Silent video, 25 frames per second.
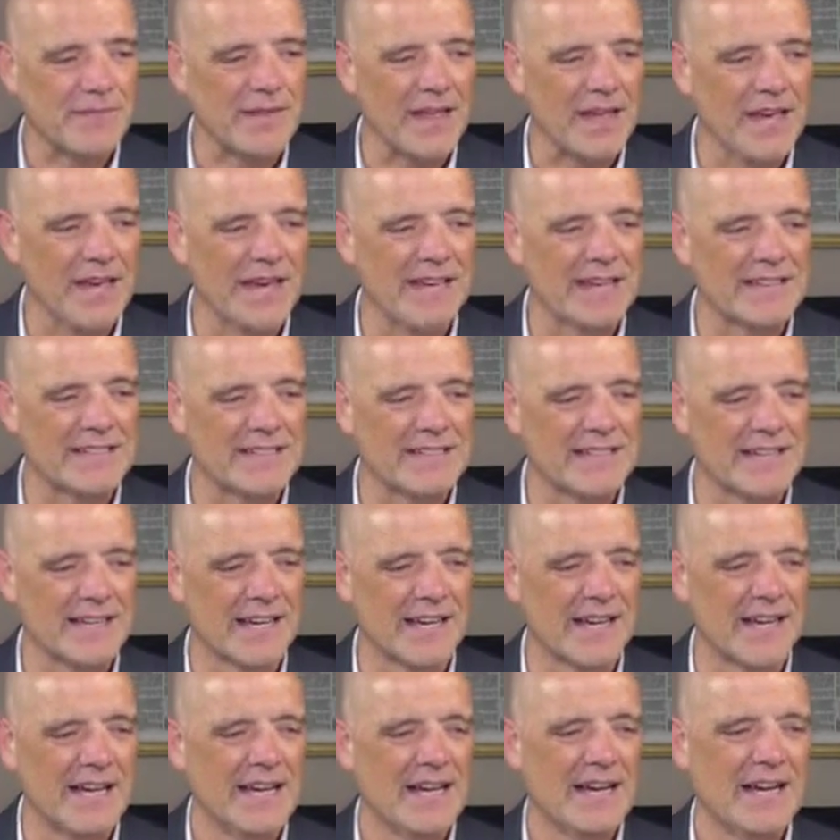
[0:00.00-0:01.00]
and
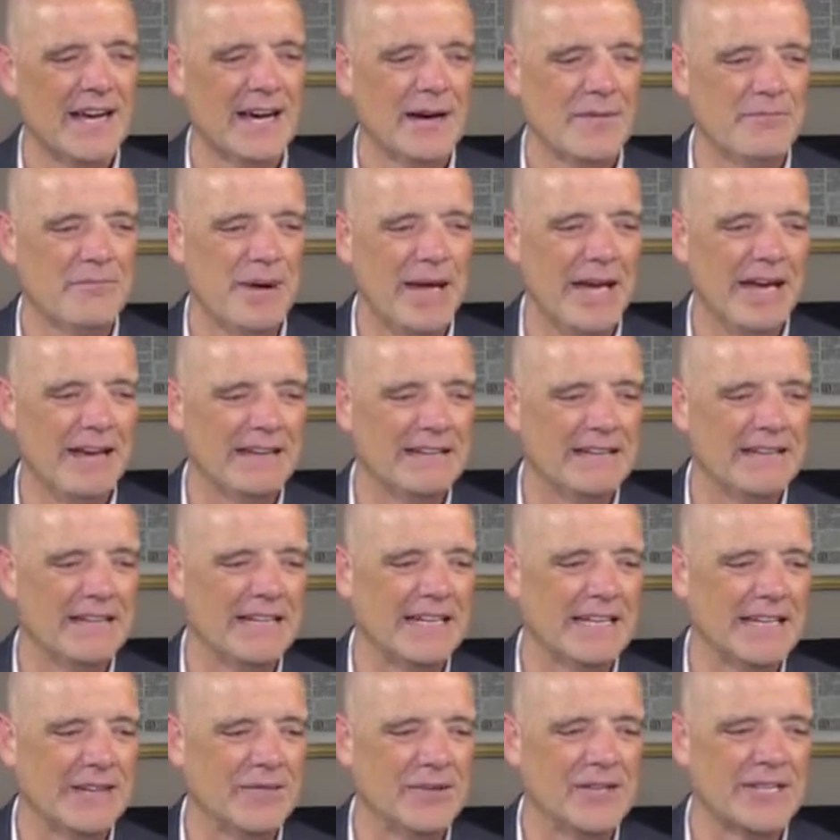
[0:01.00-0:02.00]
uh,
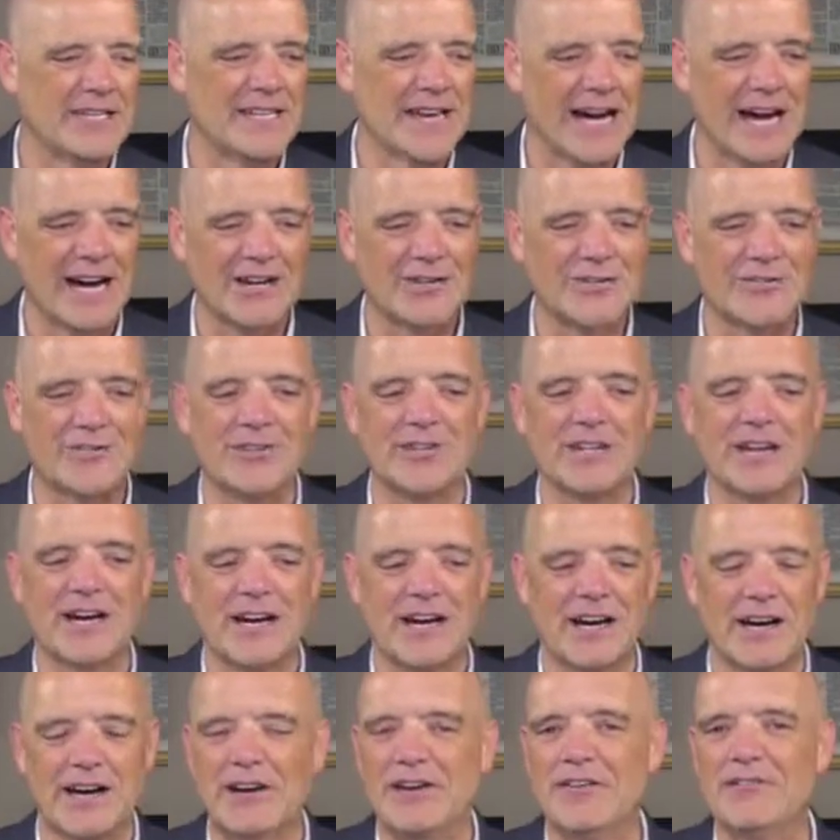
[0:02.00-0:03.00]
abandoning the doctrine
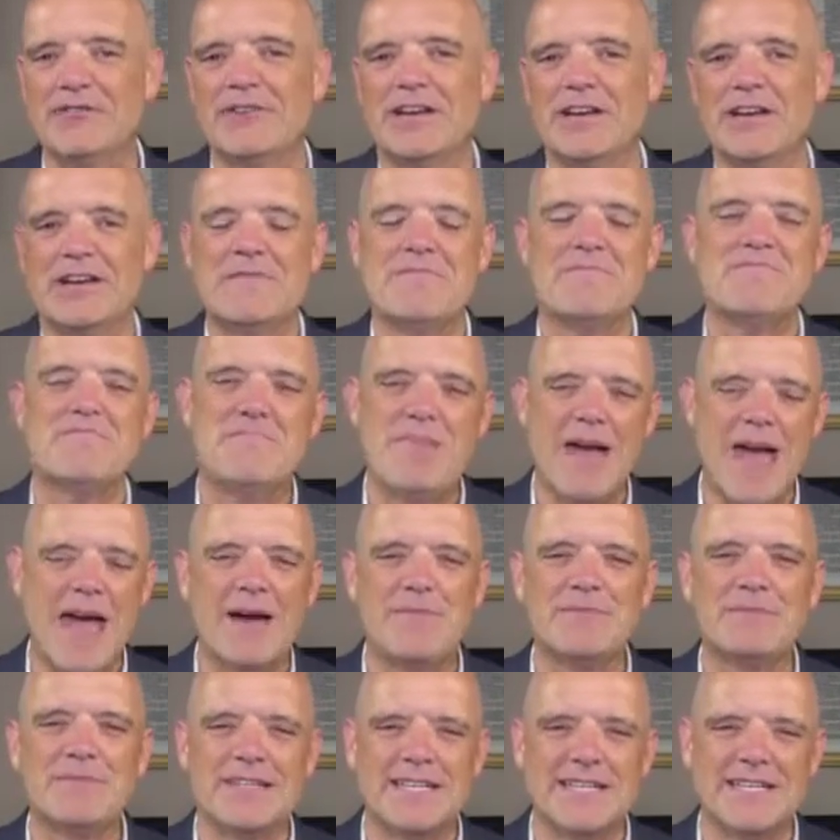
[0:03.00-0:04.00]
of
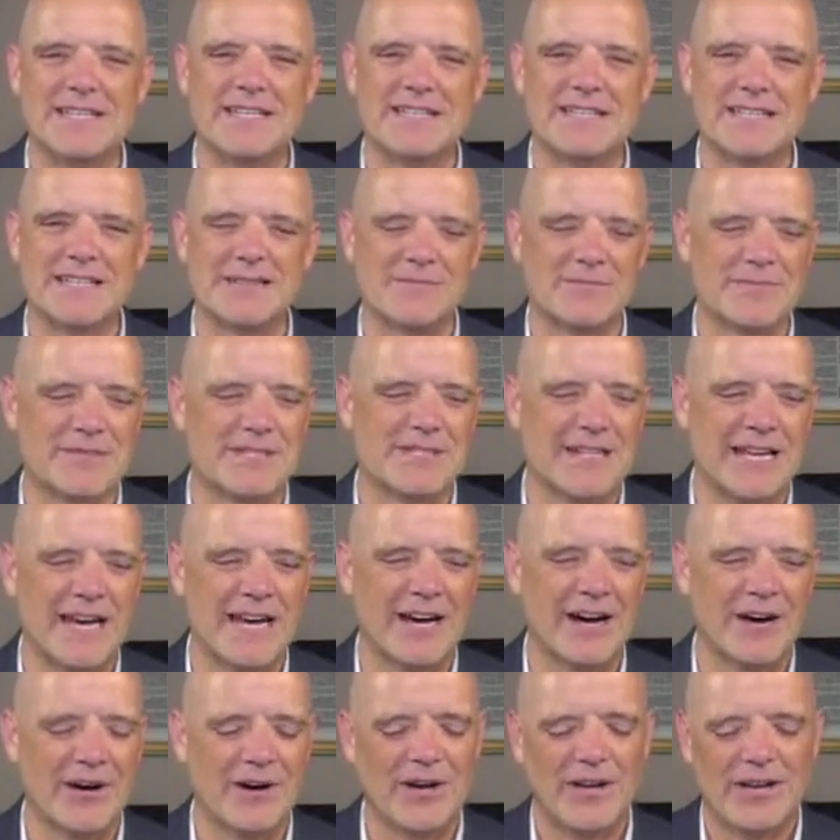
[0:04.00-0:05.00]
baptisms.
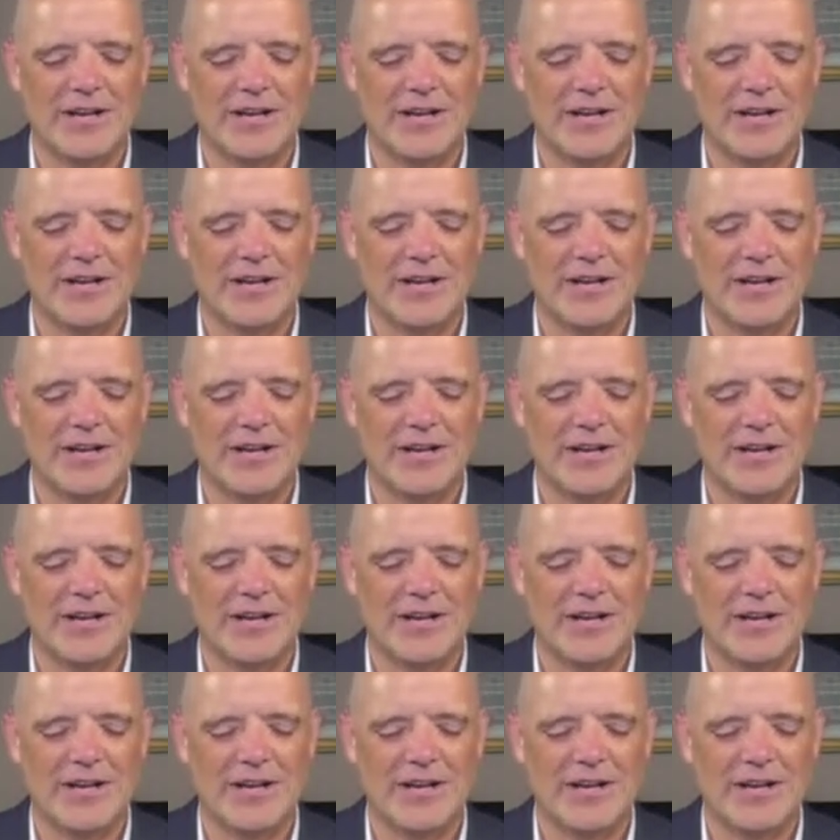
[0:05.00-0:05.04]
Now,